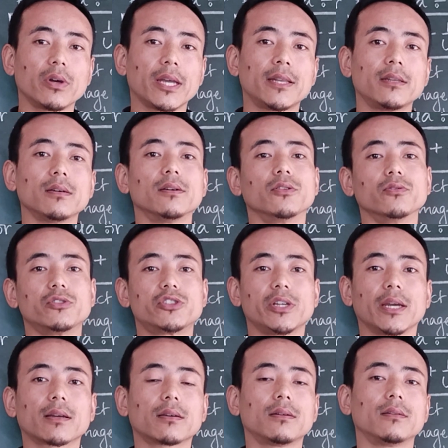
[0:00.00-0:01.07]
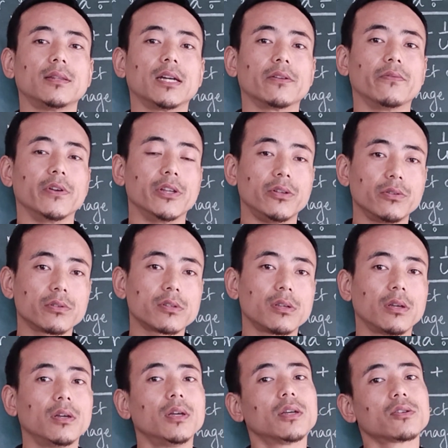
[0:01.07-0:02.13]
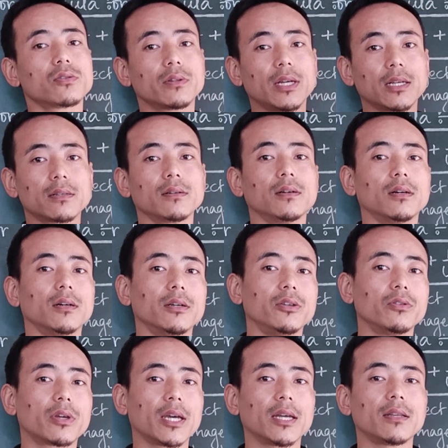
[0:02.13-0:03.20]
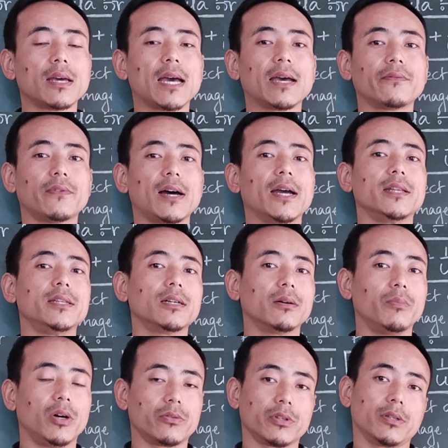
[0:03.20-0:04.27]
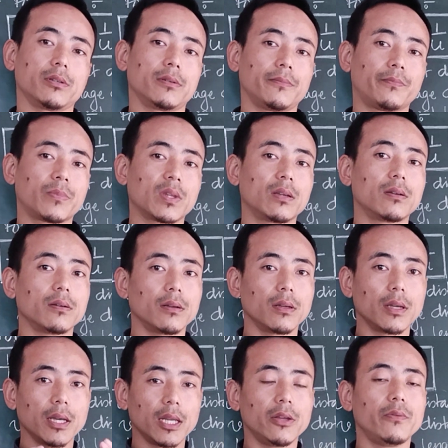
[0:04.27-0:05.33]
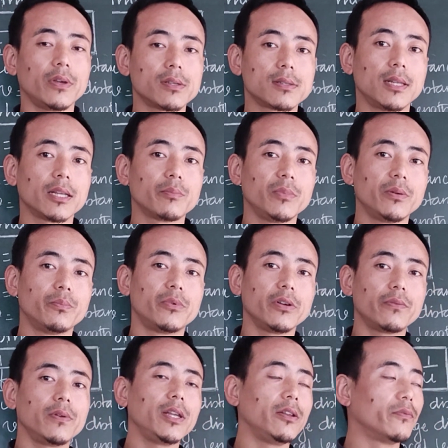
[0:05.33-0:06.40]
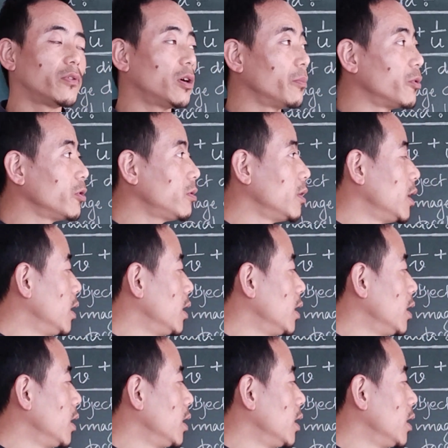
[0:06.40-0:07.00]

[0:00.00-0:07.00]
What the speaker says: and do check that videos so that you can have idea about it. Anyways, let me briefly inform you.